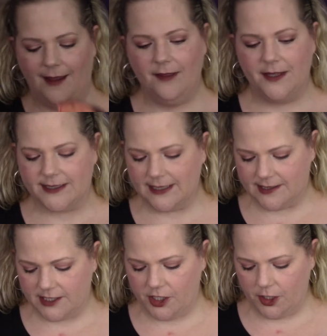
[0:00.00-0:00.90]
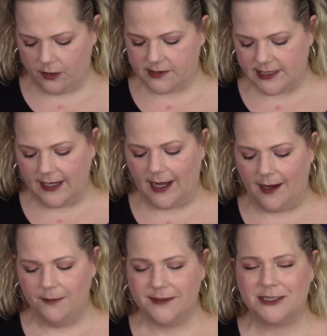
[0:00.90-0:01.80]
And this is the nudes. And
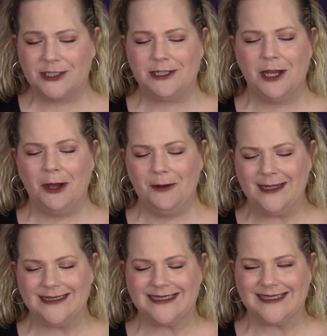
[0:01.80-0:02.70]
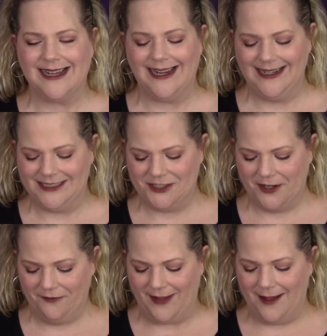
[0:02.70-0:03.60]
I'm so excited to
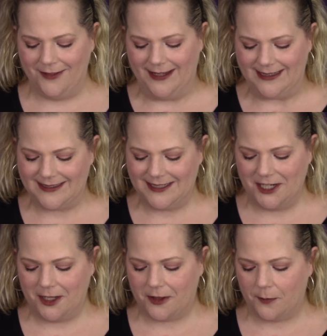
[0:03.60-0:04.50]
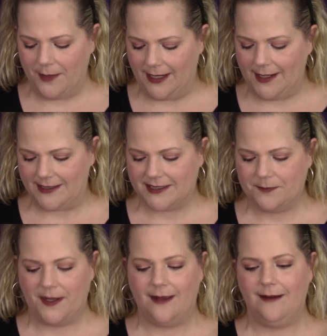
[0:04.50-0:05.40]
have found this. You know, they're
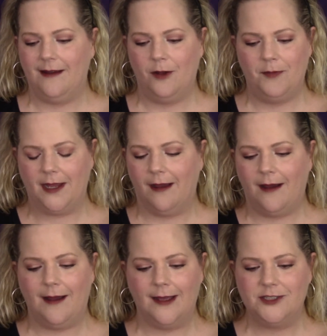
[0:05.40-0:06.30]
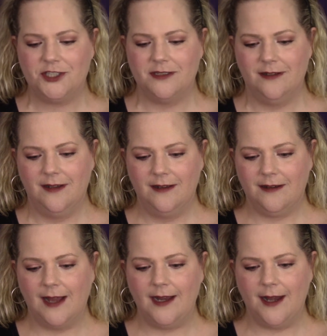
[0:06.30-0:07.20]
minis, but oh my gosh.
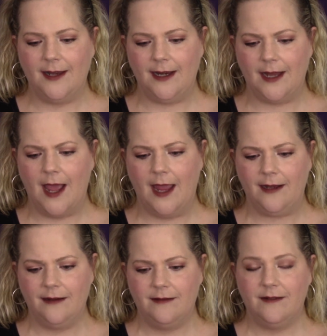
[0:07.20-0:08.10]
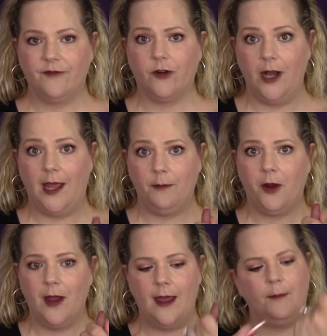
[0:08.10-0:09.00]
$9.99 for Lime
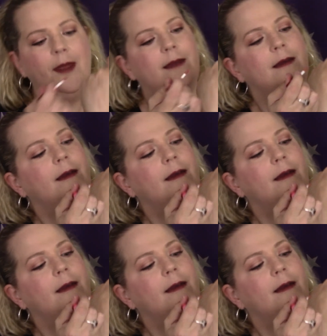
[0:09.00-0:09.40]
Crime.